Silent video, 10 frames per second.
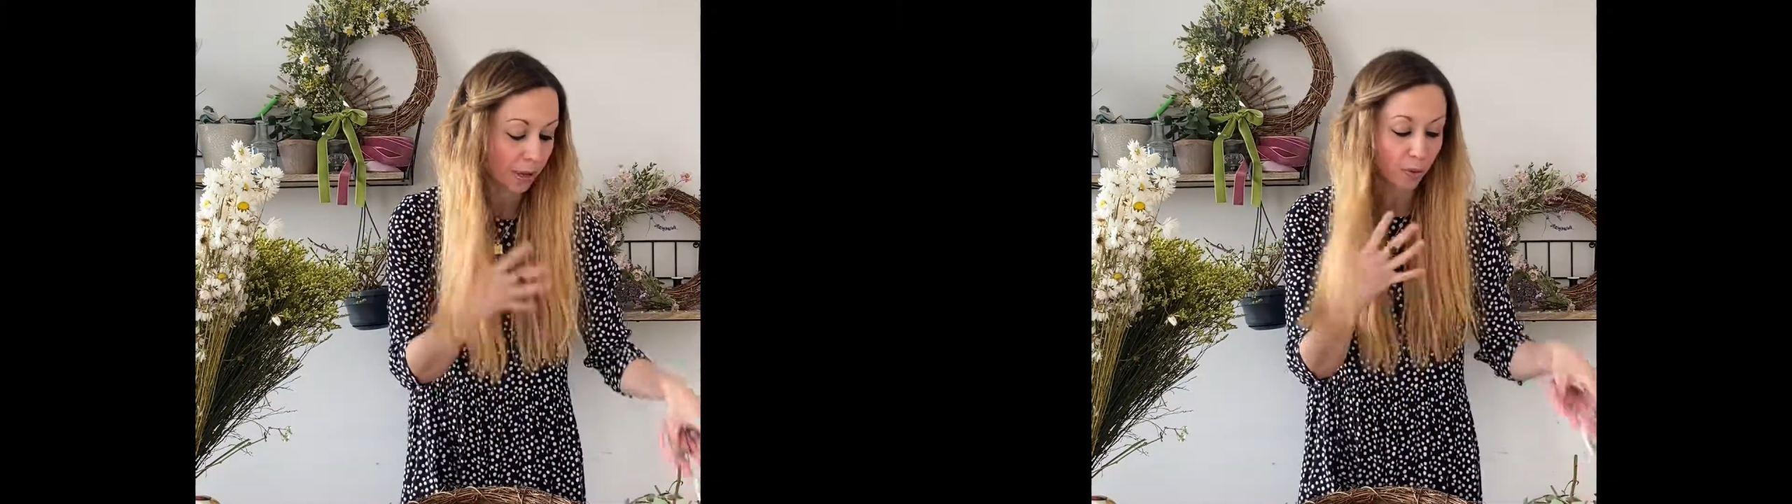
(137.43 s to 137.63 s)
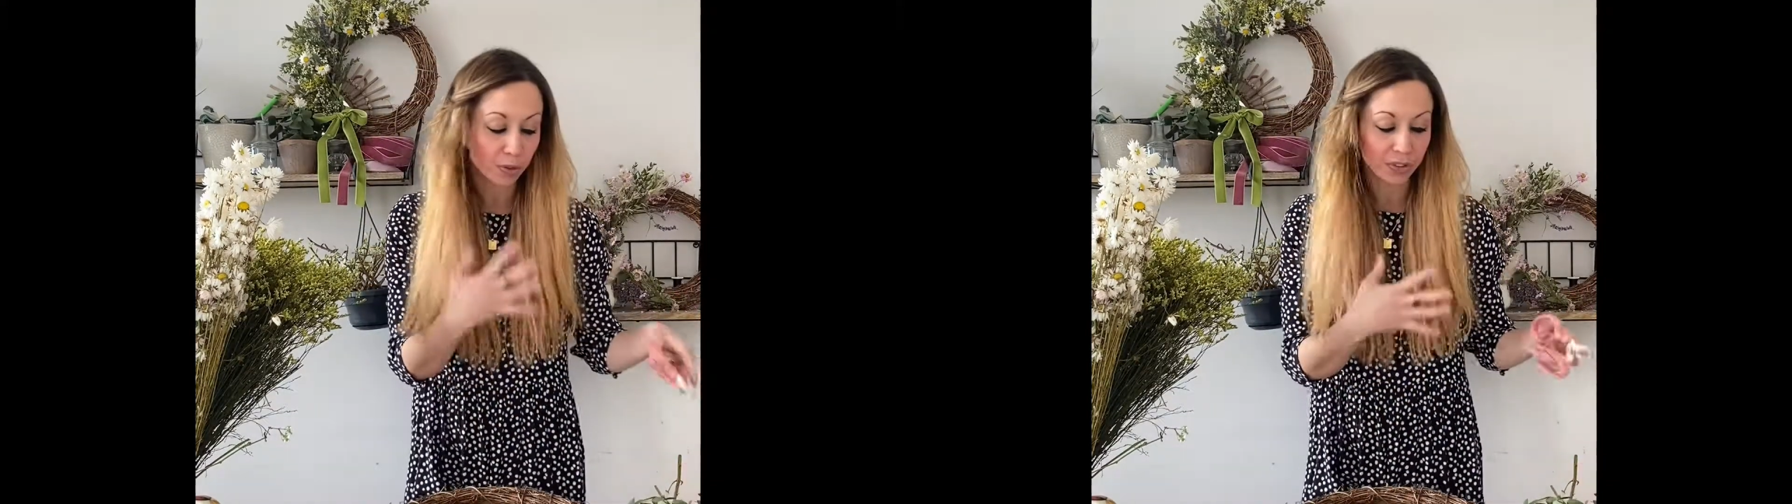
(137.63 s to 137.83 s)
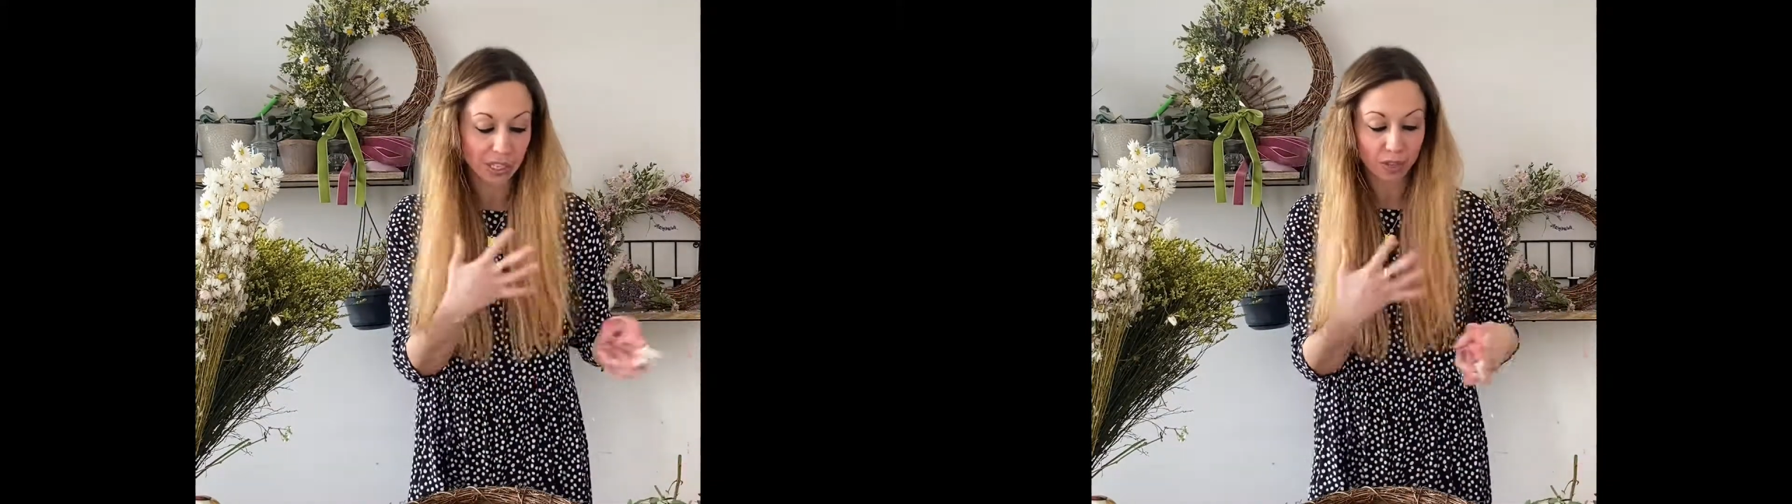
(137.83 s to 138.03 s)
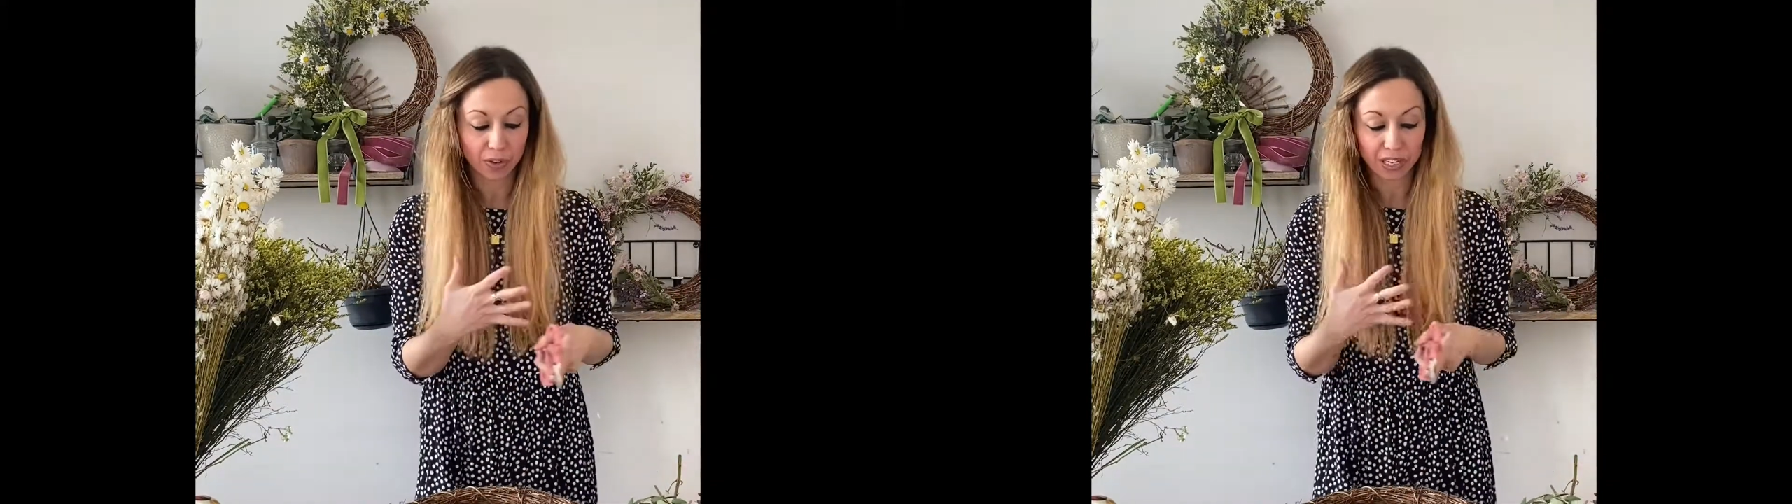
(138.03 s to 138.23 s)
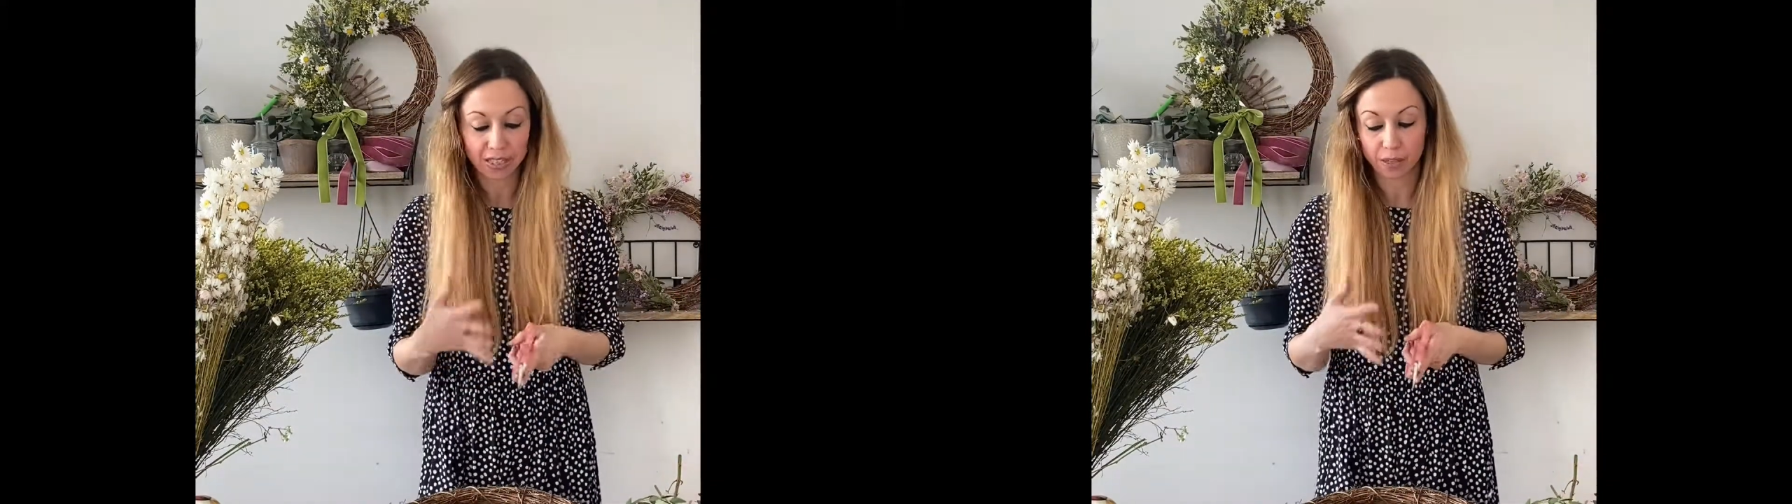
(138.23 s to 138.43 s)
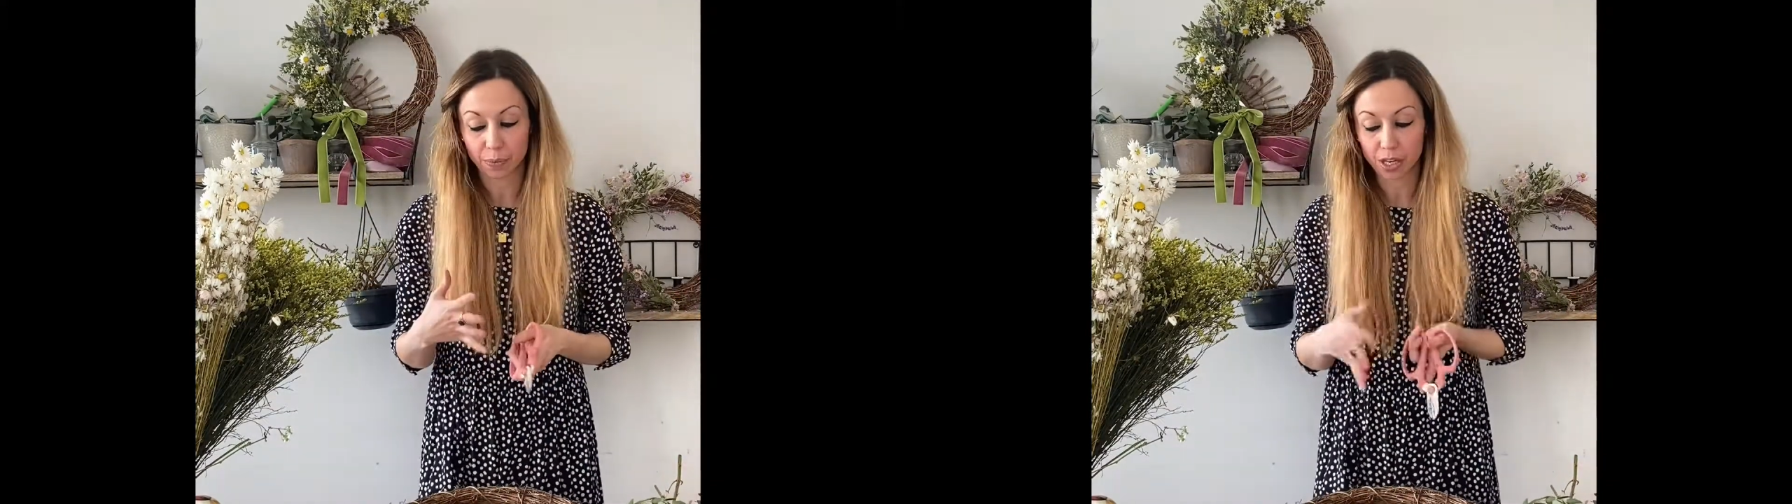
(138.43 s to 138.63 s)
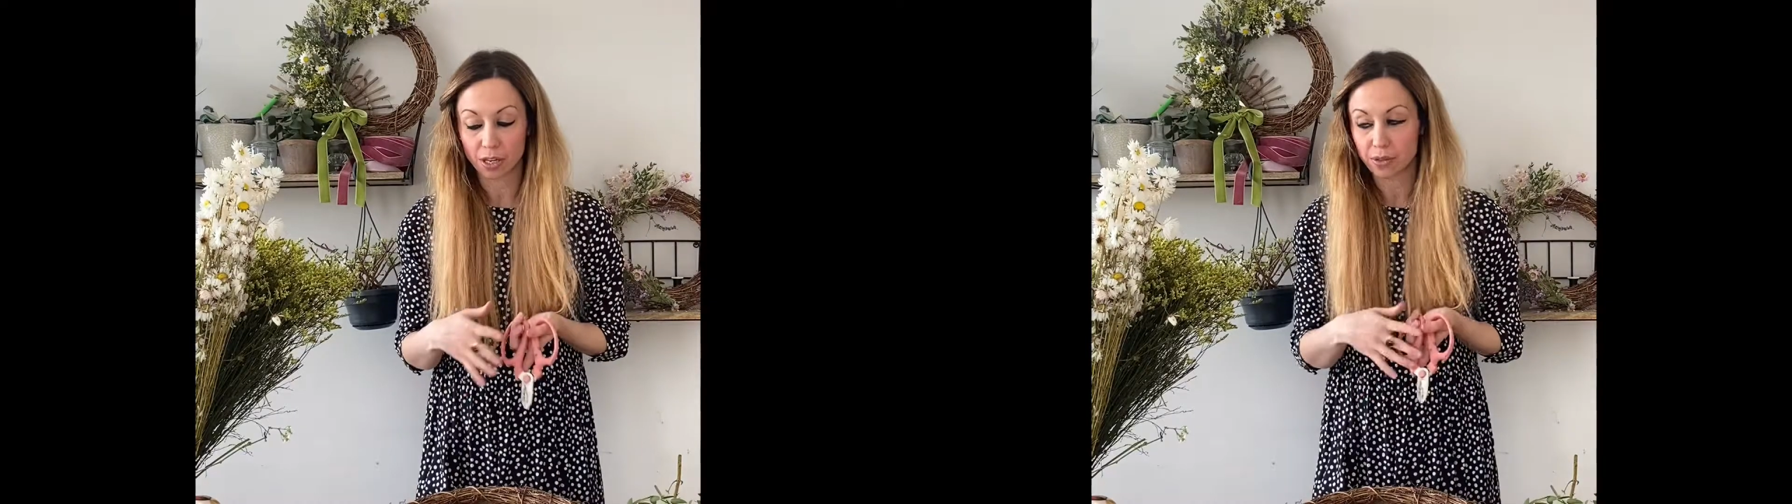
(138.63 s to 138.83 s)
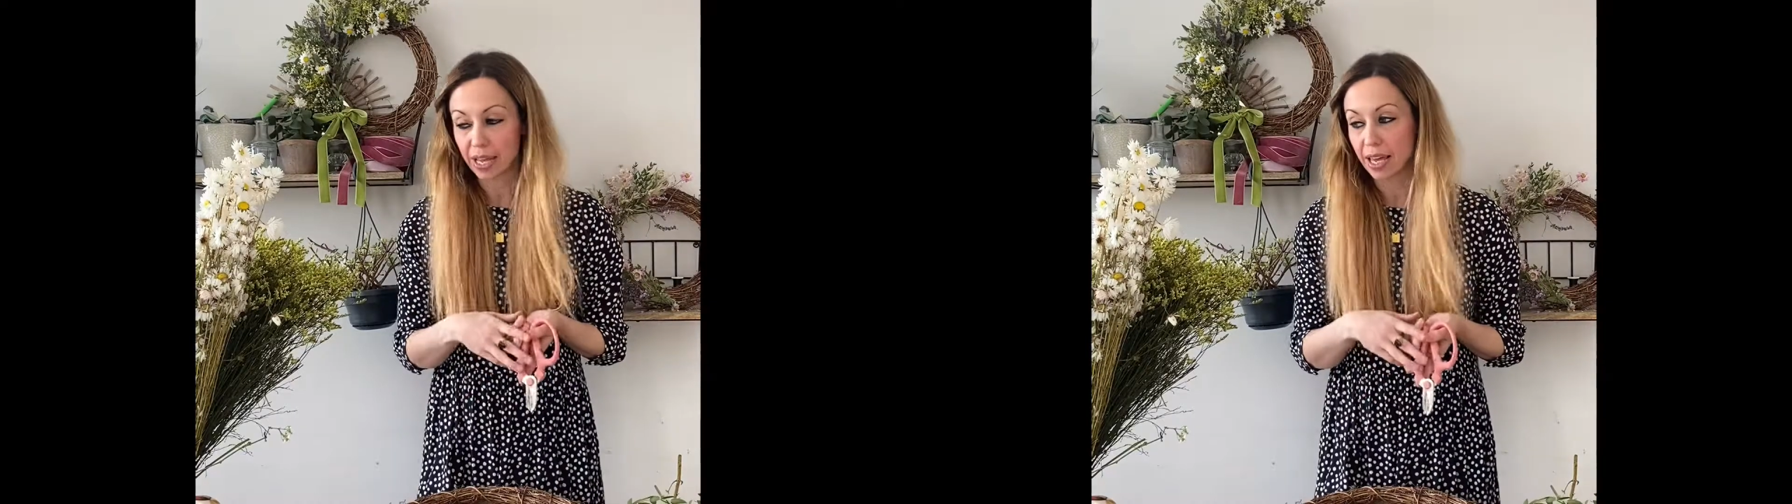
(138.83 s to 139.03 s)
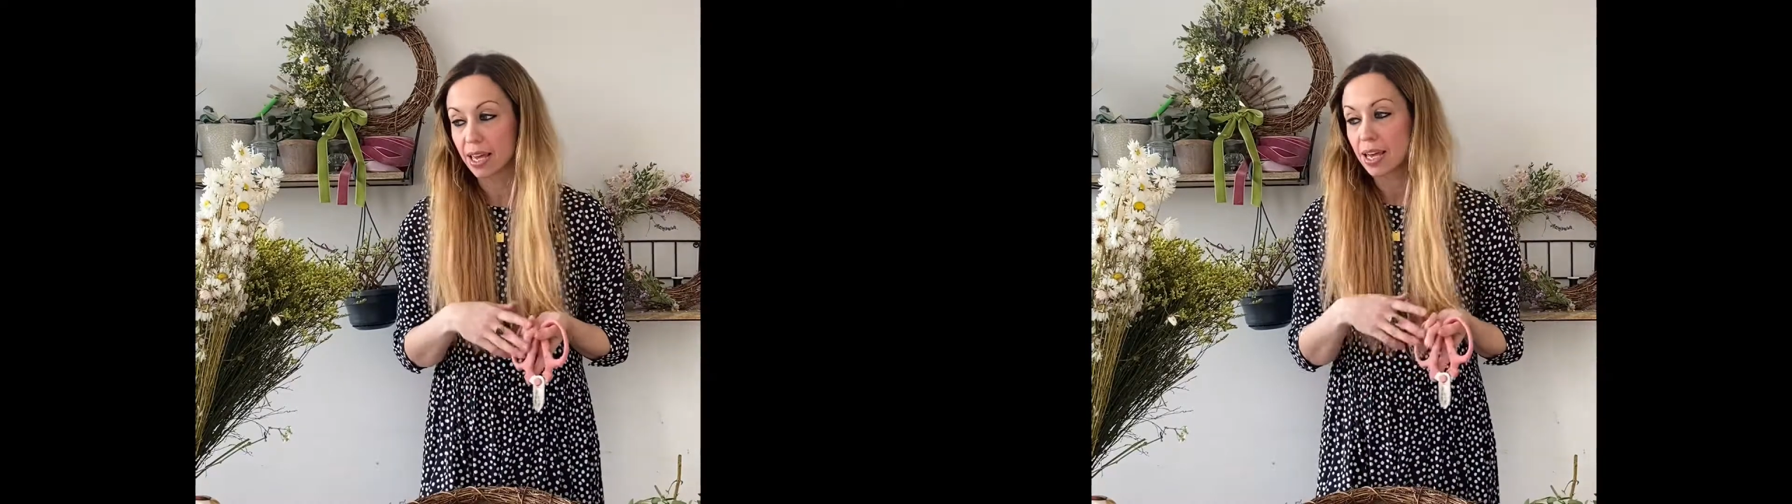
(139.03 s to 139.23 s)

all of these ingredients that we're using,